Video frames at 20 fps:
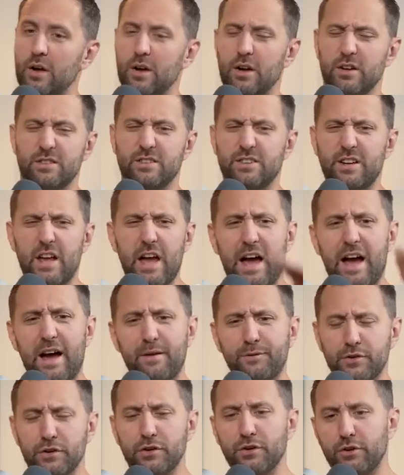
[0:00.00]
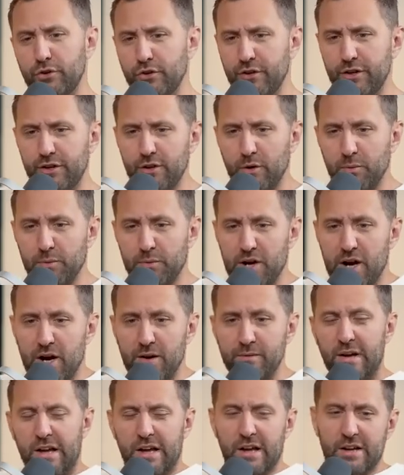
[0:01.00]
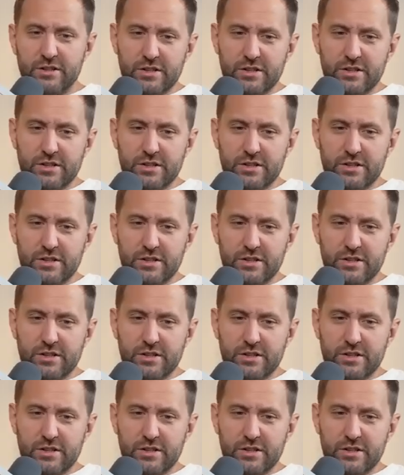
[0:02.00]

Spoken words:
Yeah. I said, yeah, absolutely, no problem.